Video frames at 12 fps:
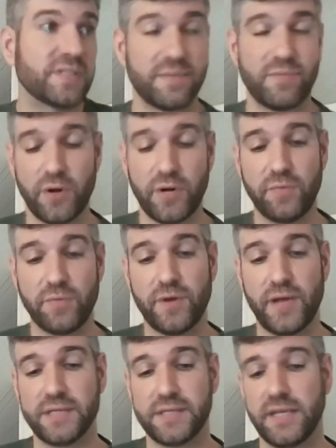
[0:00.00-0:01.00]
I'm already
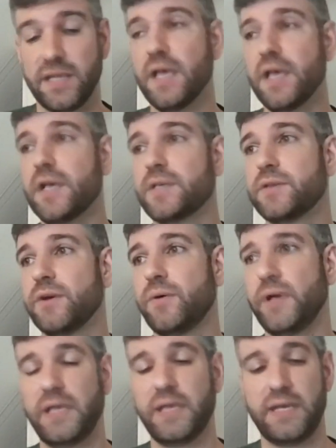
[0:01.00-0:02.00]
raising.
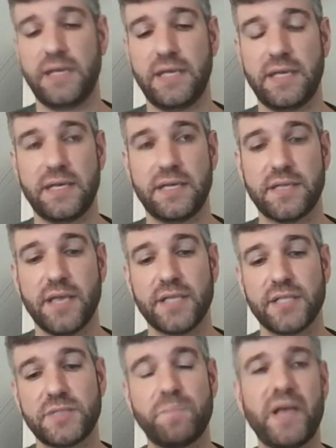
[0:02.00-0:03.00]
So it is
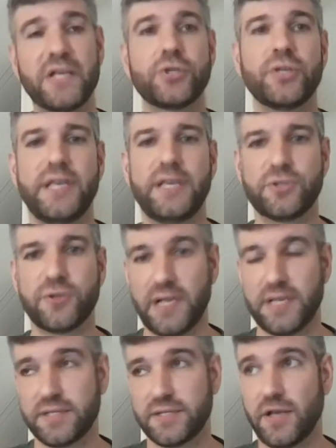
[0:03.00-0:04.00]
special
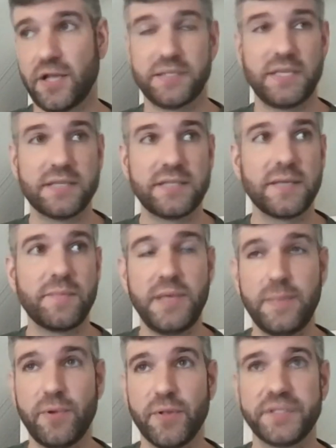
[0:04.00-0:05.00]
interests. Autistic
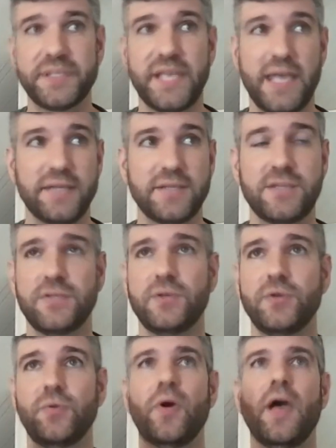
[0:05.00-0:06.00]
people tend
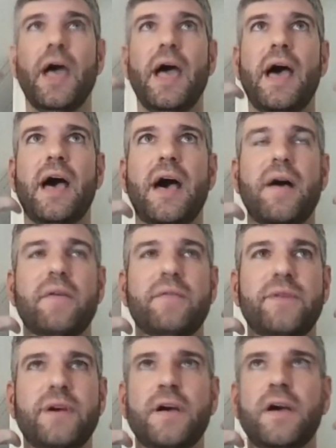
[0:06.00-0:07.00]
to
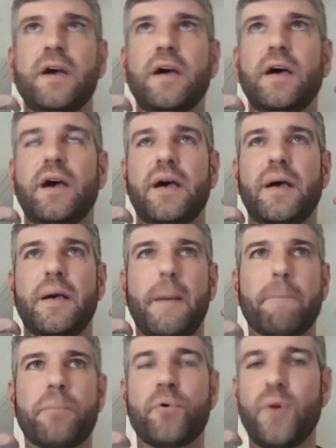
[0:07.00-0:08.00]
have
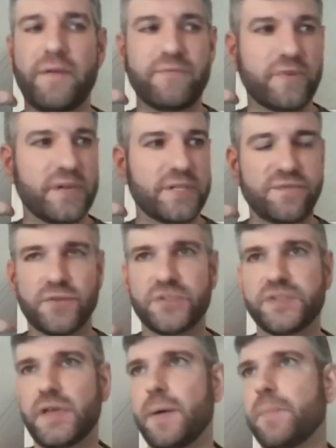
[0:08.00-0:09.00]
a preference for
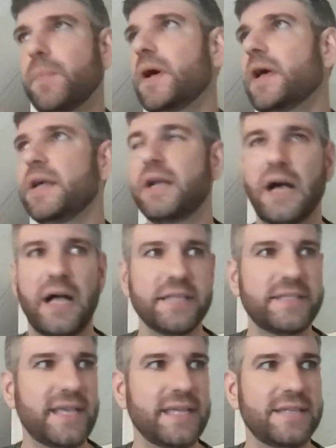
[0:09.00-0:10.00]
some
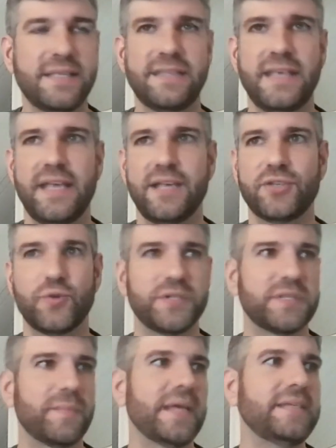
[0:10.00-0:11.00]
content that they enjoy,
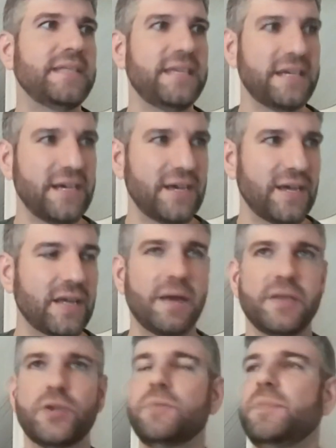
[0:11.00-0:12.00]
some idea.
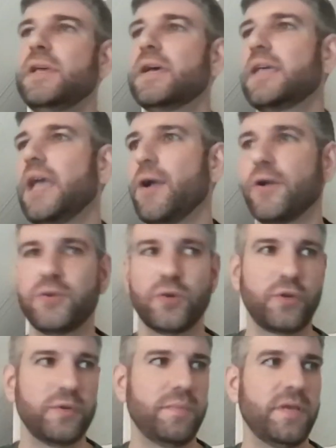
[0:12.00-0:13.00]
It could be a character,
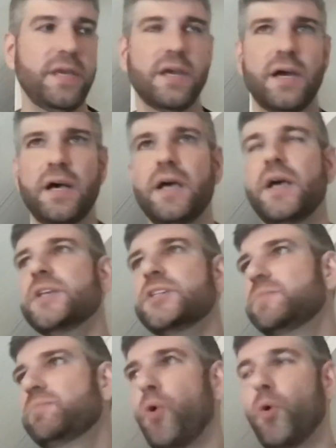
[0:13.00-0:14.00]
could be a
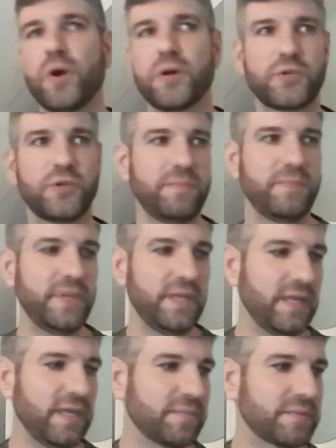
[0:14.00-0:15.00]
sport, could
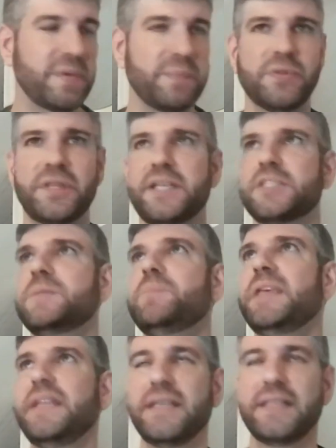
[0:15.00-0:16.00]
be people like
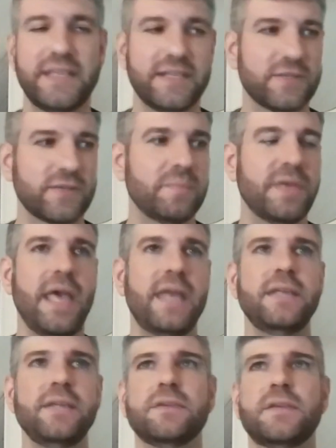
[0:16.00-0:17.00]
spinning things, or
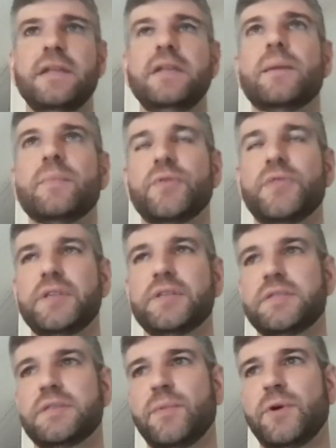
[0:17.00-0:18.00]
any number of things
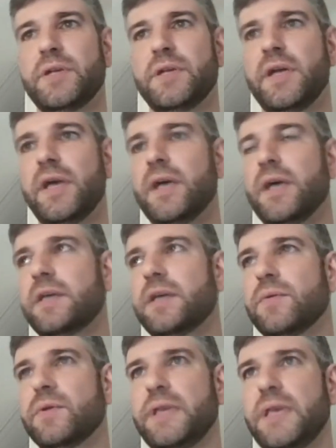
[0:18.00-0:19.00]
that someone
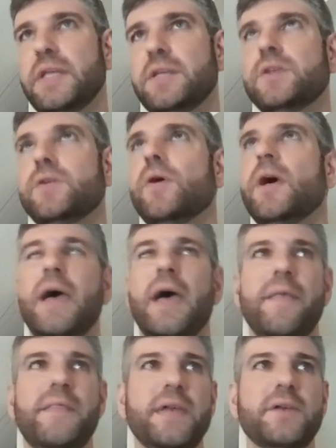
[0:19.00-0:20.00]
could really get into.
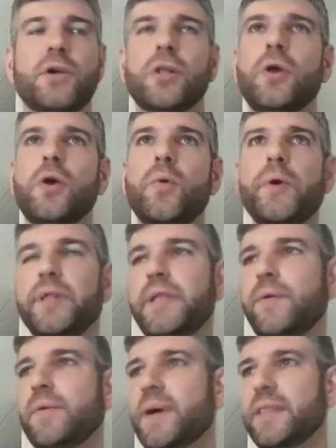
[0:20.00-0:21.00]
And then
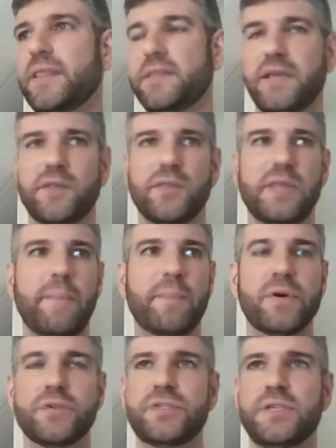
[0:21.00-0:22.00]
colloquially, we might think that
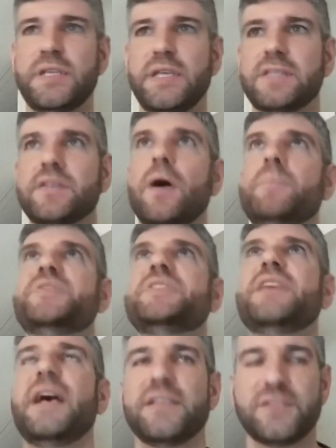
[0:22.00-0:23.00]
person is
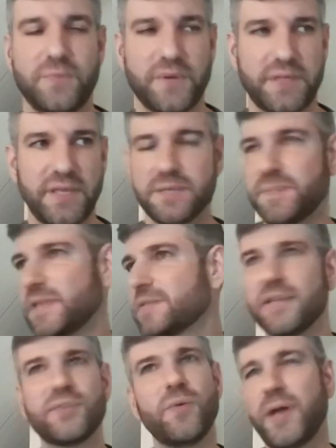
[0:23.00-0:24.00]
obsessed with this, but that's
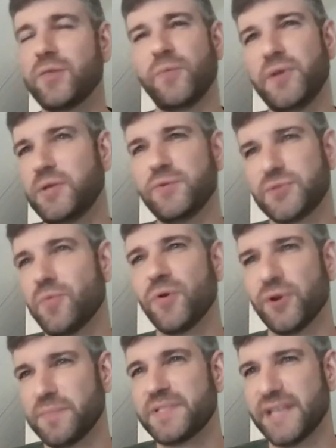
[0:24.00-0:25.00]
not the way that we use the
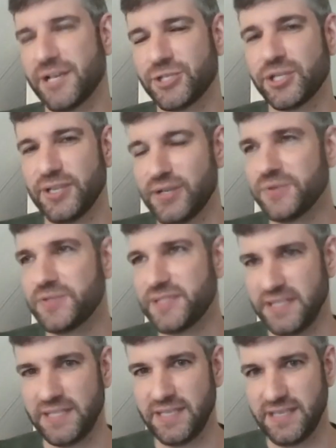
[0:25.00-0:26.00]
word obsession in
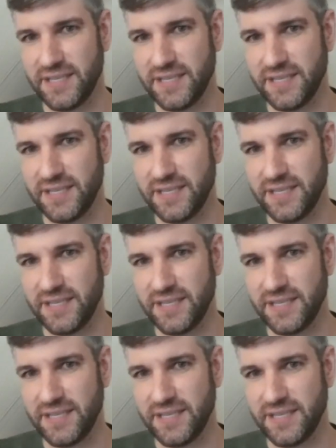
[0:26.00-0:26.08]
OCD.